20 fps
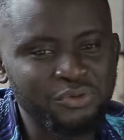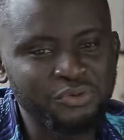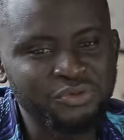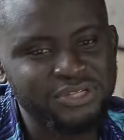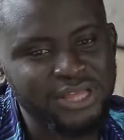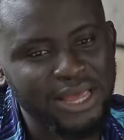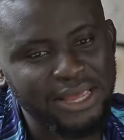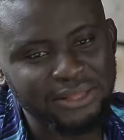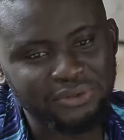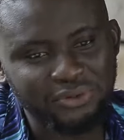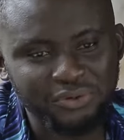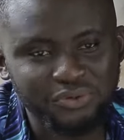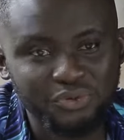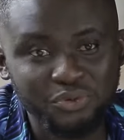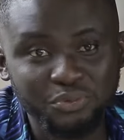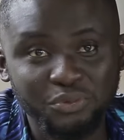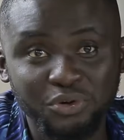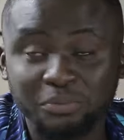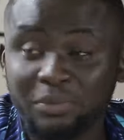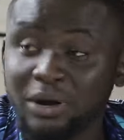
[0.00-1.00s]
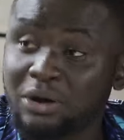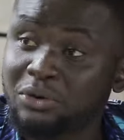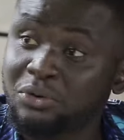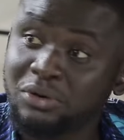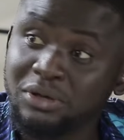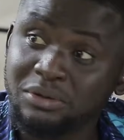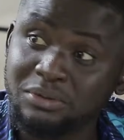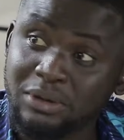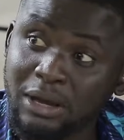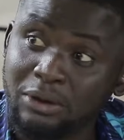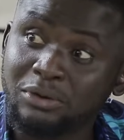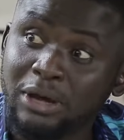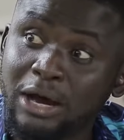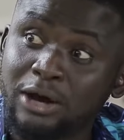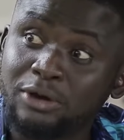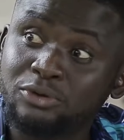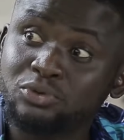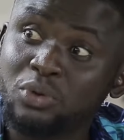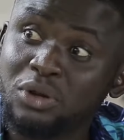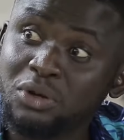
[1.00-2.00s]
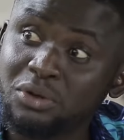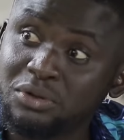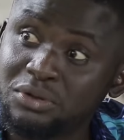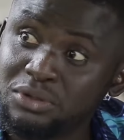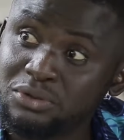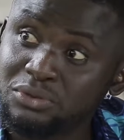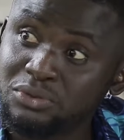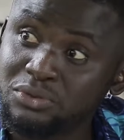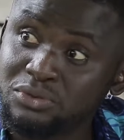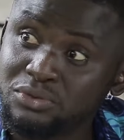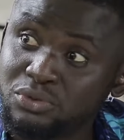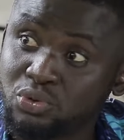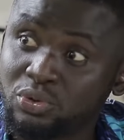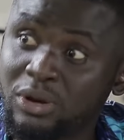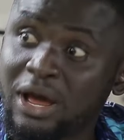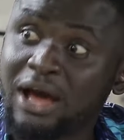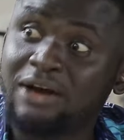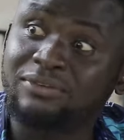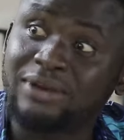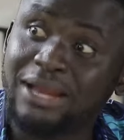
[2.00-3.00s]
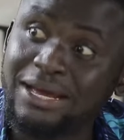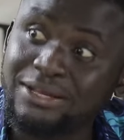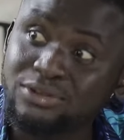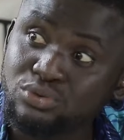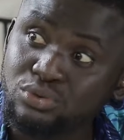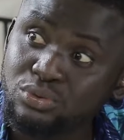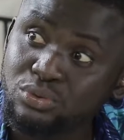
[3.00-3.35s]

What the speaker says: you say I talk too much, but I'll dwell on the truth. Should I have lied